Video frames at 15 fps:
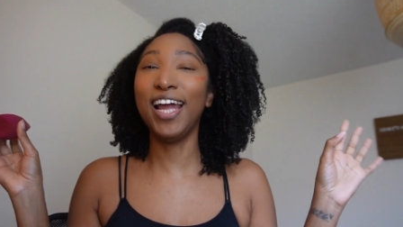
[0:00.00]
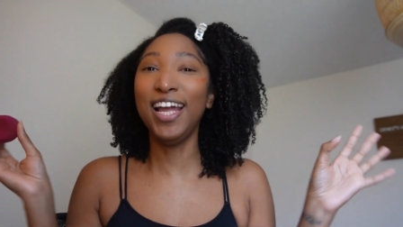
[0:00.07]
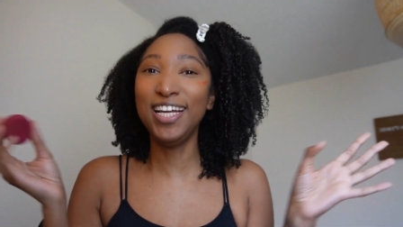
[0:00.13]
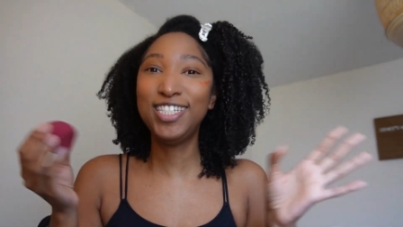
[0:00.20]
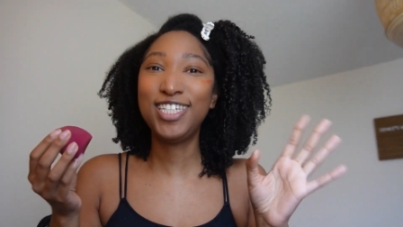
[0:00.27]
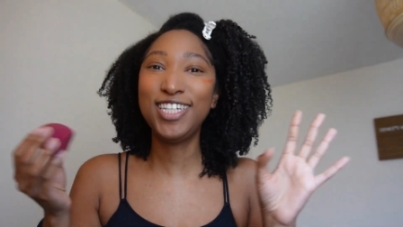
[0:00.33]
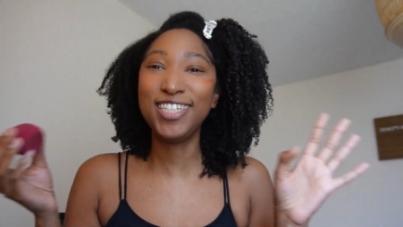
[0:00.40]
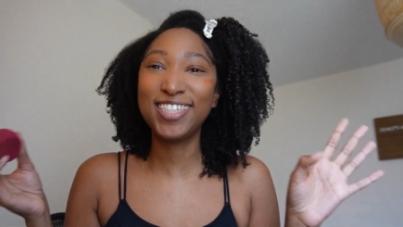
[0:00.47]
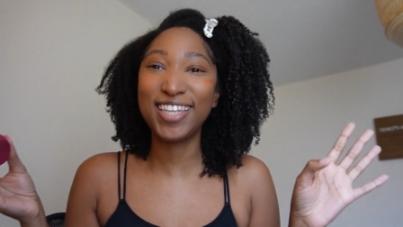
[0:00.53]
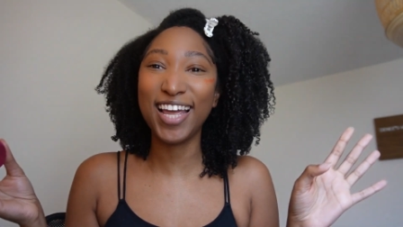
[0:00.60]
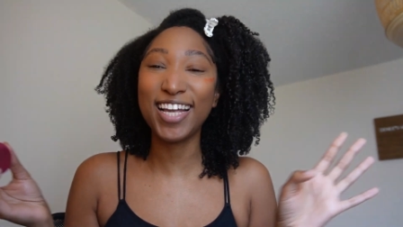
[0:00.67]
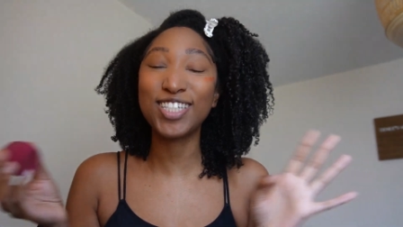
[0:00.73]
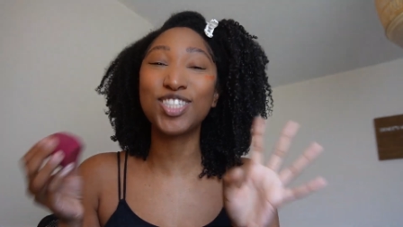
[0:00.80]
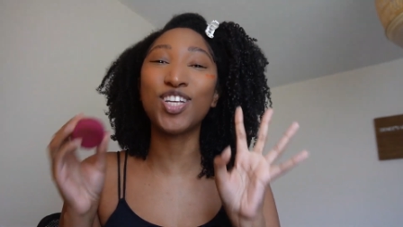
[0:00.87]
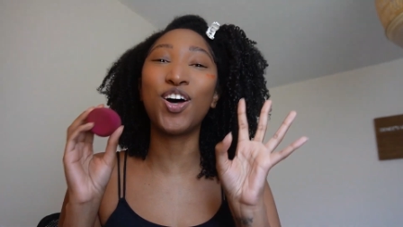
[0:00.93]
it's just
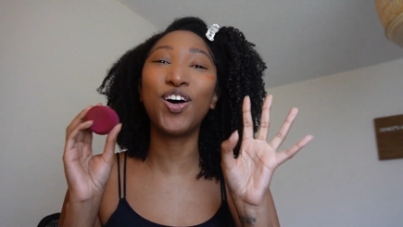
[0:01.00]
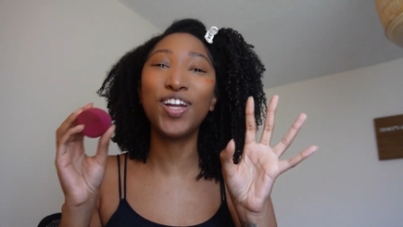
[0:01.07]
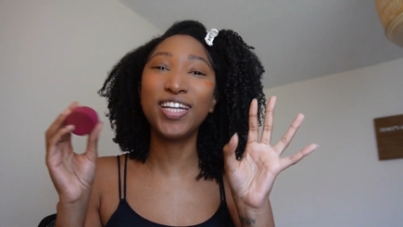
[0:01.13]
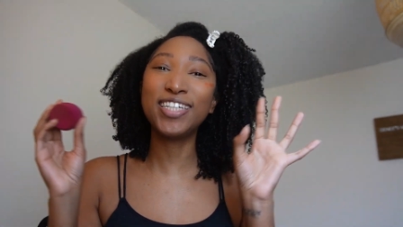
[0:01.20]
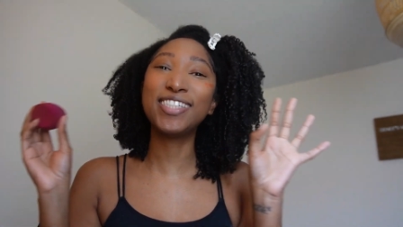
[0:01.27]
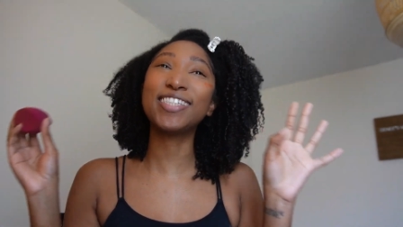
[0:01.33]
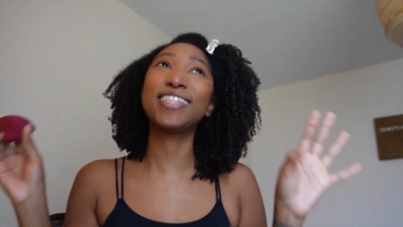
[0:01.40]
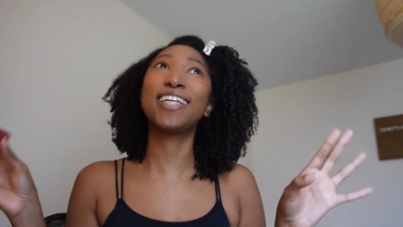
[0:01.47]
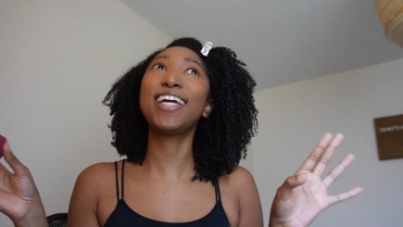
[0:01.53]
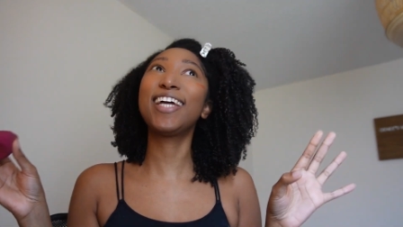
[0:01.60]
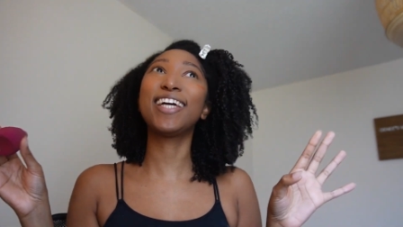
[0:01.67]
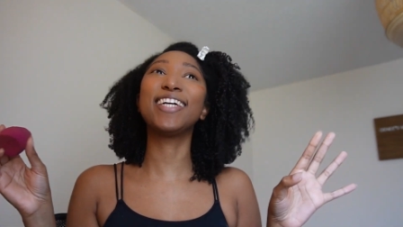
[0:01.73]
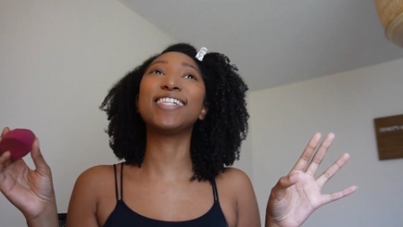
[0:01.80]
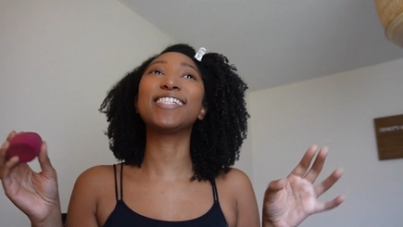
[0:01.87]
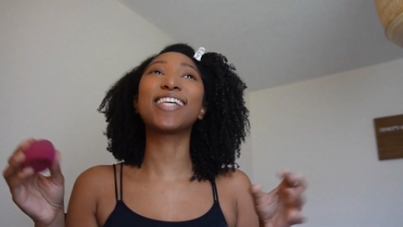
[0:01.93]
like all these
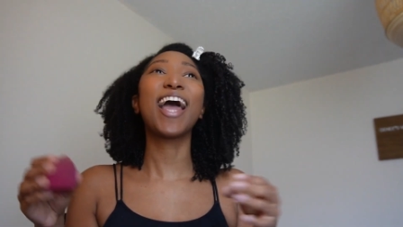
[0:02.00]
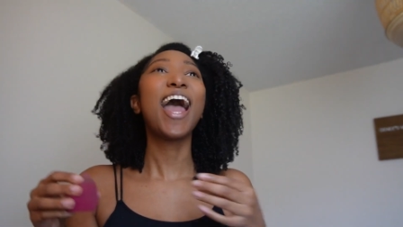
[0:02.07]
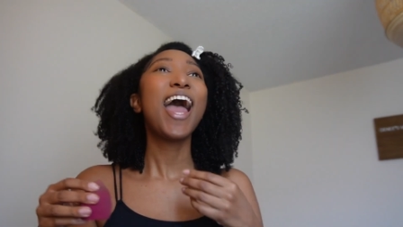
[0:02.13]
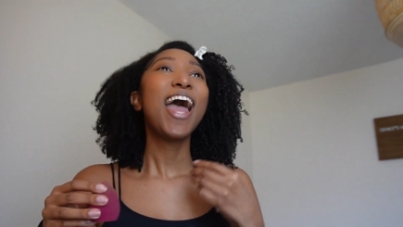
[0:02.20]
things.